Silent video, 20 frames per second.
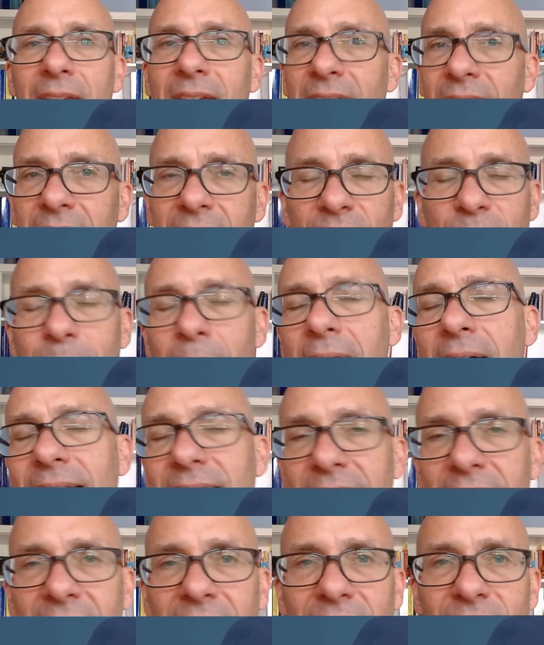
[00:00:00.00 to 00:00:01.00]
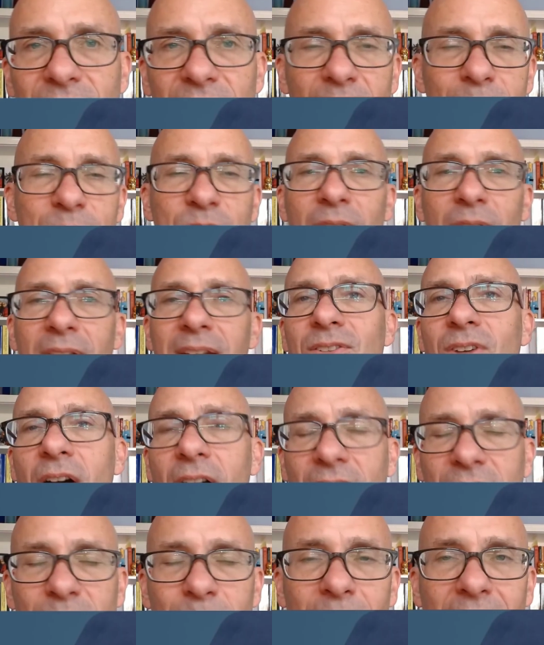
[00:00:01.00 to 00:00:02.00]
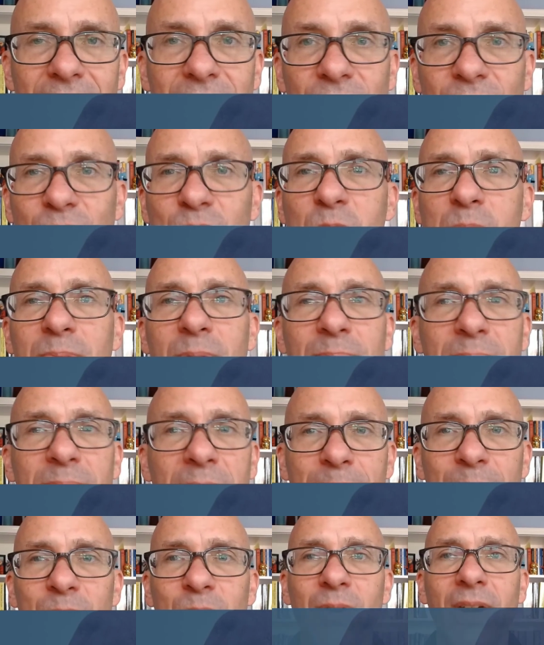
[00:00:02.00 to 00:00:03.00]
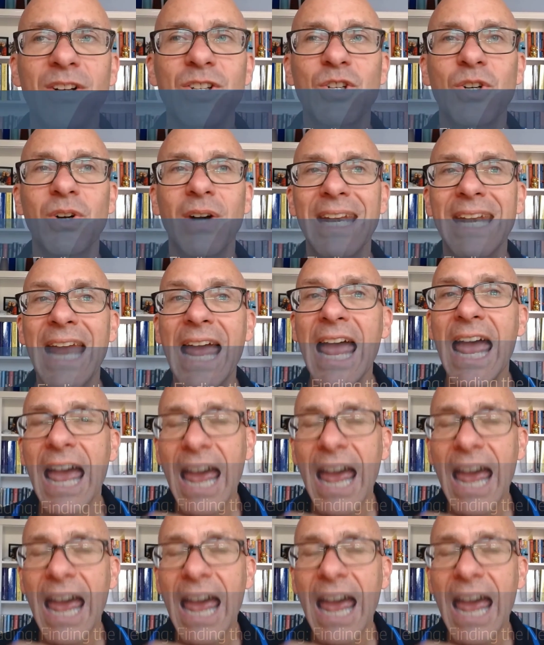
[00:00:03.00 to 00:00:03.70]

In his podcast, Sam Drady talks about this group of people who are trained